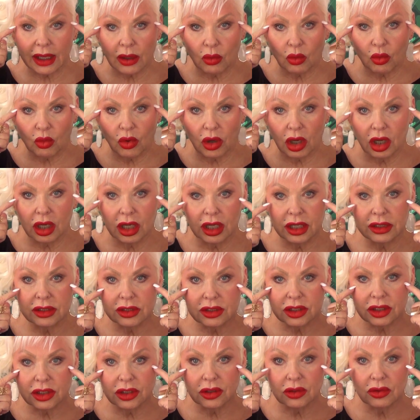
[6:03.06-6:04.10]
get
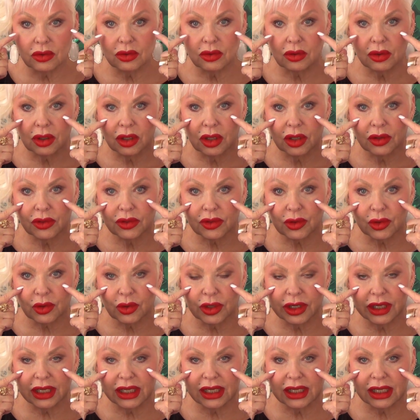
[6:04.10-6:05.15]
one, two,
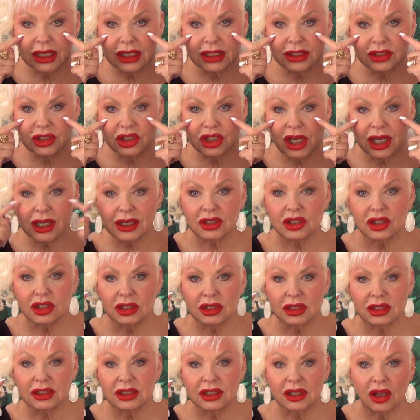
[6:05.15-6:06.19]
three
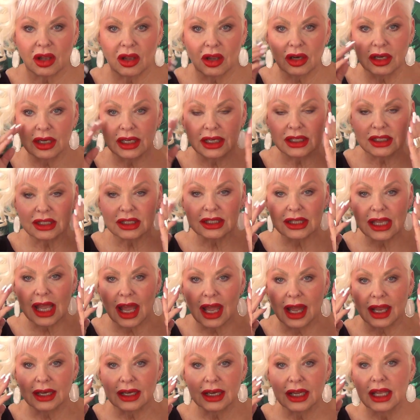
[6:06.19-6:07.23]
injections on each
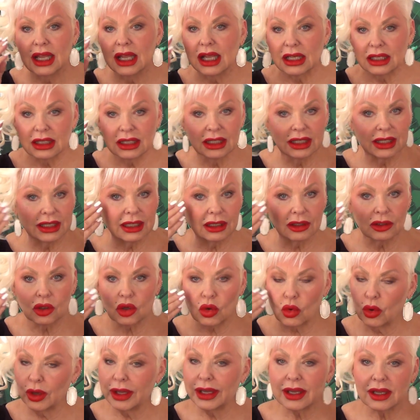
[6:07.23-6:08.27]
side. Little
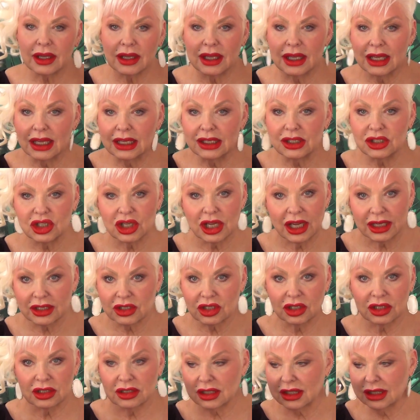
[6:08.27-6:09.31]
quick
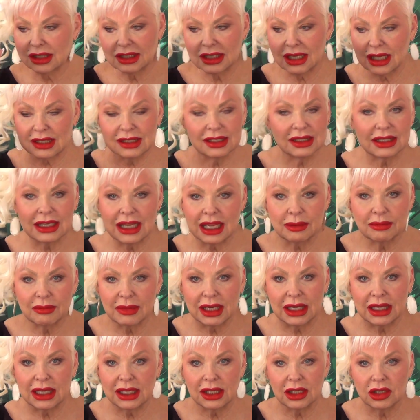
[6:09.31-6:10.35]
injections. It doesn't take
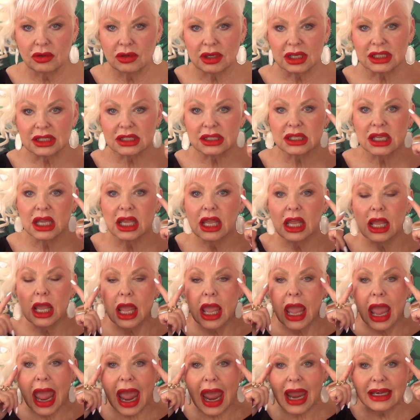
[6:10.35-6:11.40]
many units.
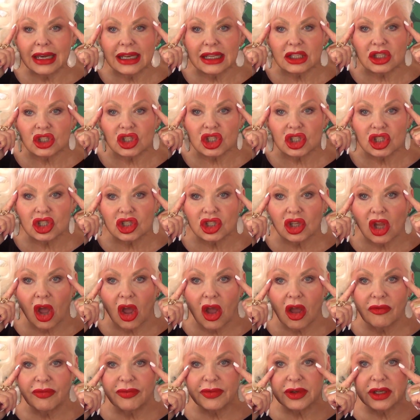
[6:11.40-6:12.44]
And it
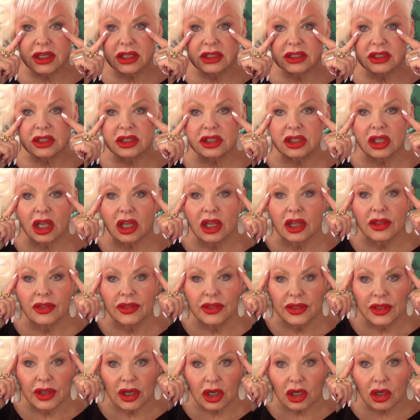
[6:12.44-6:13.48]
softens
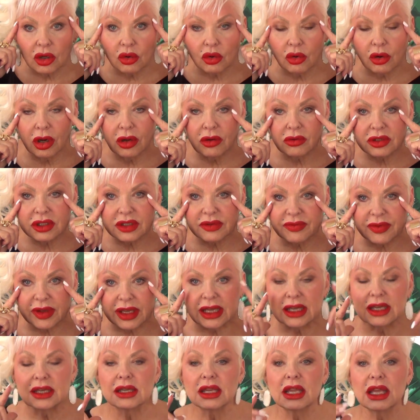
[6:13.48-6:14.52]
the crow's
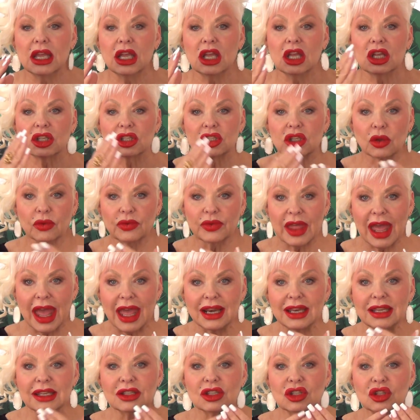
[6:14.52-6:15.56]
feet. So
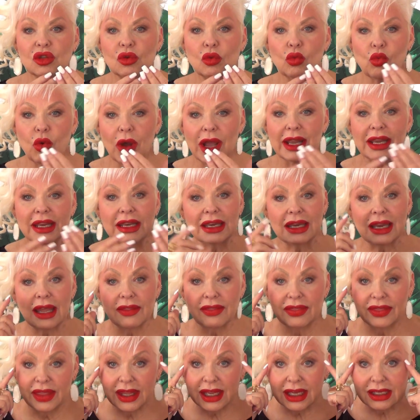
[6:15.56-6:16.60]
that is the way,
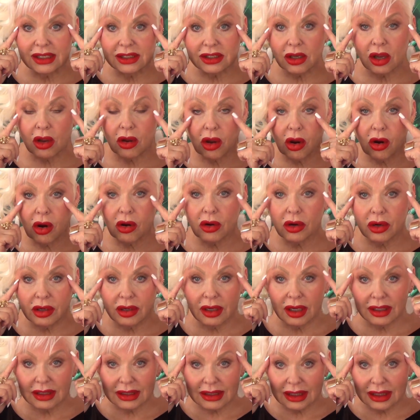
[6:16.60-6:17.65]
these are
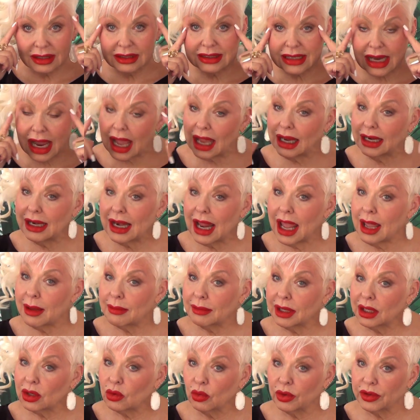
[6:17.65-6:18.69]

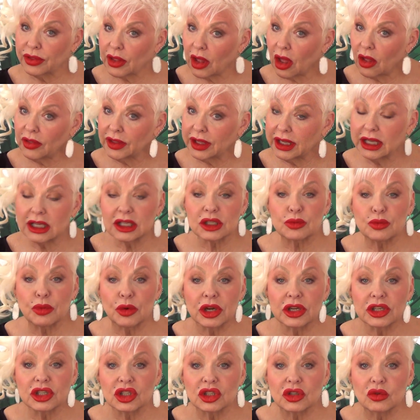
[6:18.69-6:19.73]
dynamic with all the
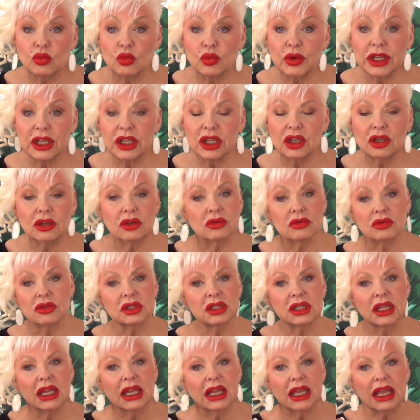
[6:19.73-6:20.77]
expression we
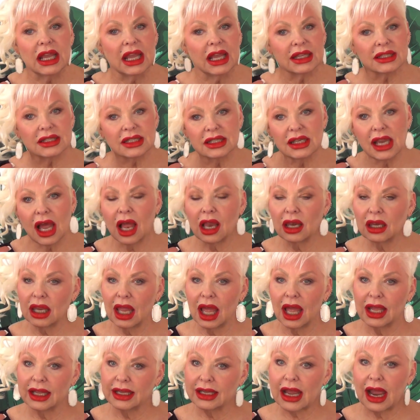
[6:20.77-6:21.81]
use. It's not
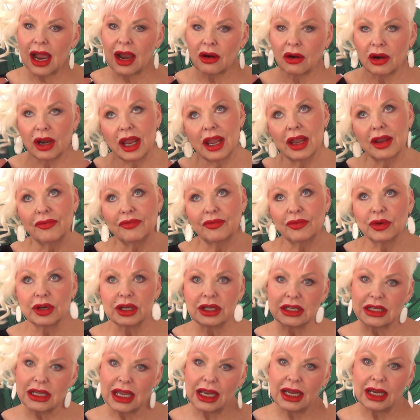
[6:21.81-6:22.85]
like our
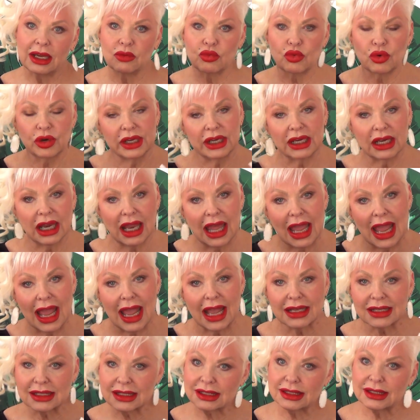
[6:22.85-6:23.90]
everyday
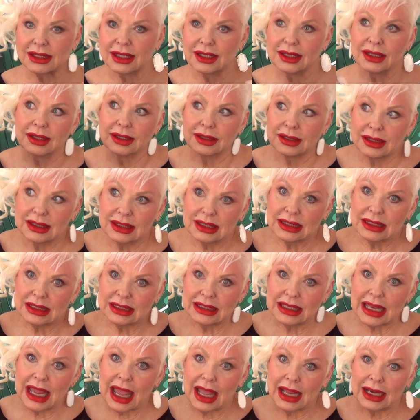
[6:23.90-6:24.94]
relaxed
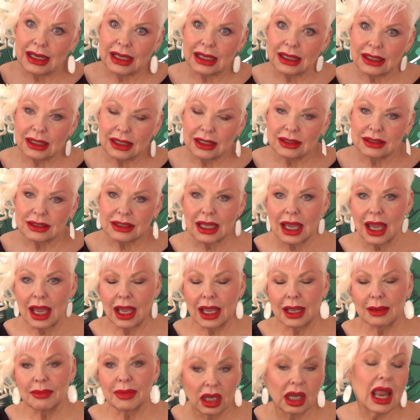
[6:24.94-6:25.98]
static
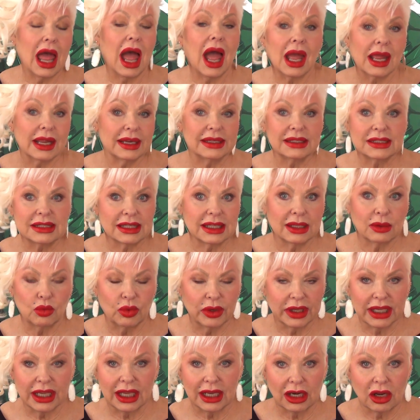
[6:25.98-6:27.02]
type lines that
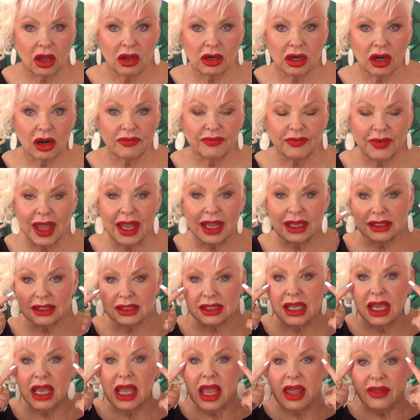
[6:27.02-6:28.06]
we get on our
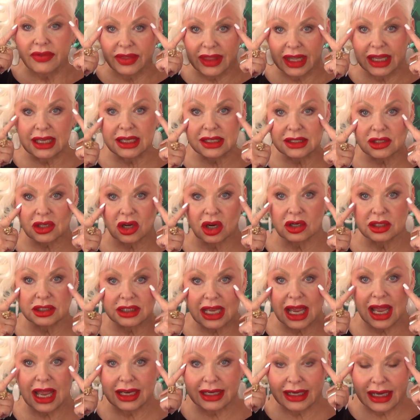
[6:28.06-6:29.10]
face. These are
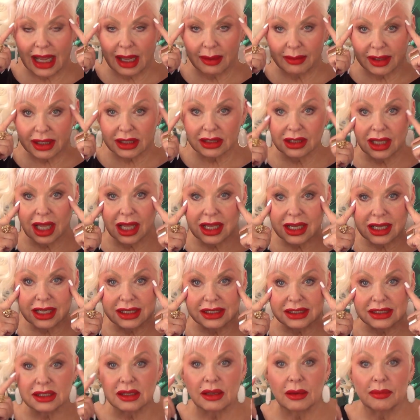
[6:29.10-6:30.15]
dynamic
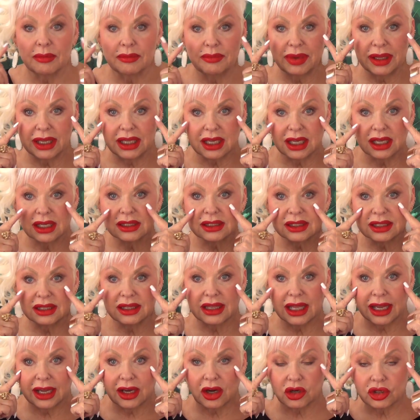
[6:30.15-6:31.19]
lines because
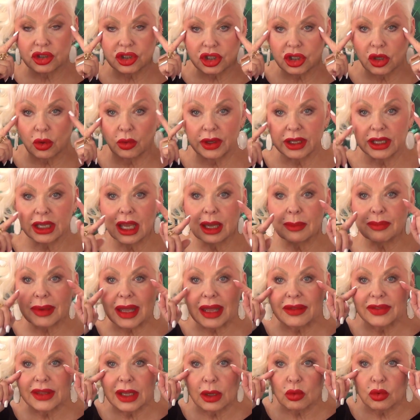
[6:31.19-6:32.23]
they are showing up
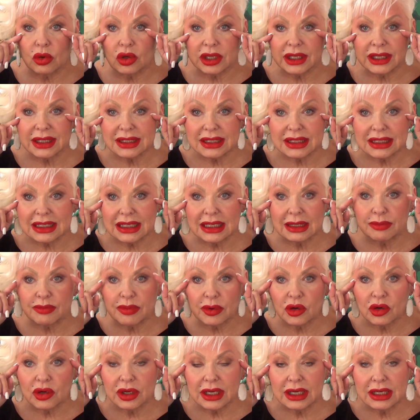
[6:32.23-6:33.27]
and they will get
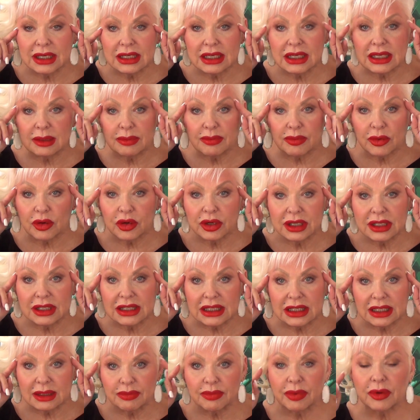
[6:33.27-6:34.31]
deeper and deeper and
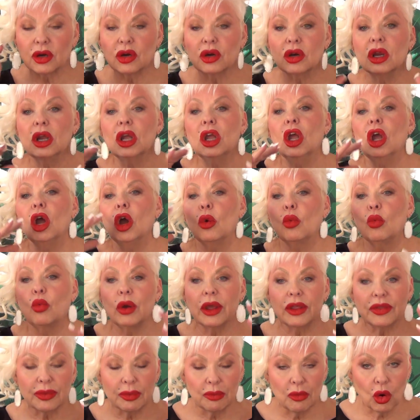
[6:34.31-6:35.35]
deeper
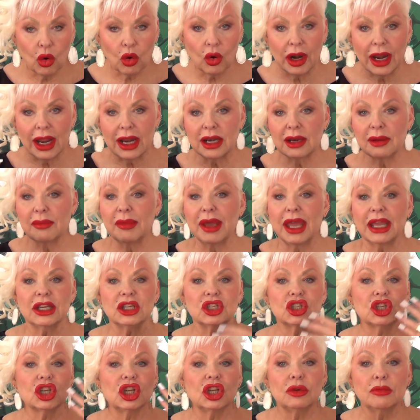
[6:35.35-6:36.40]
with more
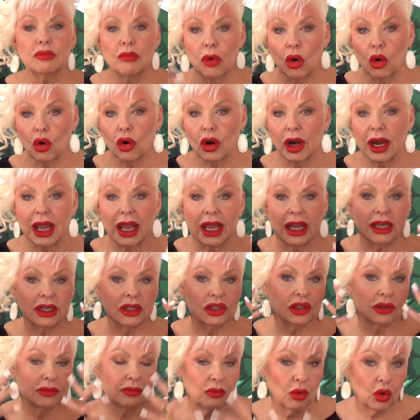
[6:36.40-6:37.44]
animation, more
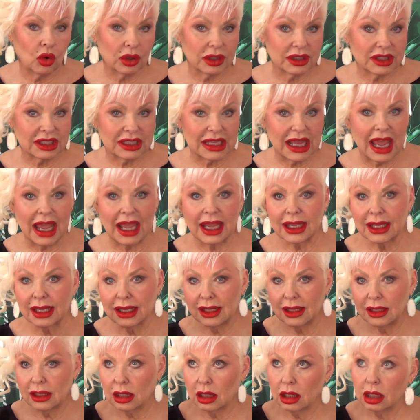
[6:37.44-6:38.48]
age, more
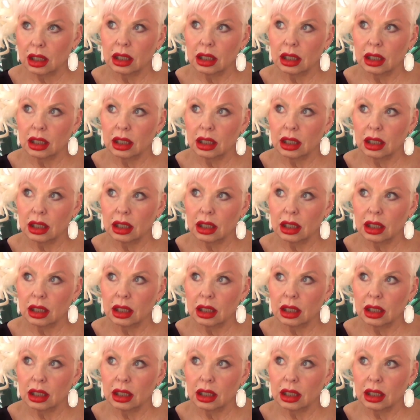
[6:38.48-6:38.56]
sagging,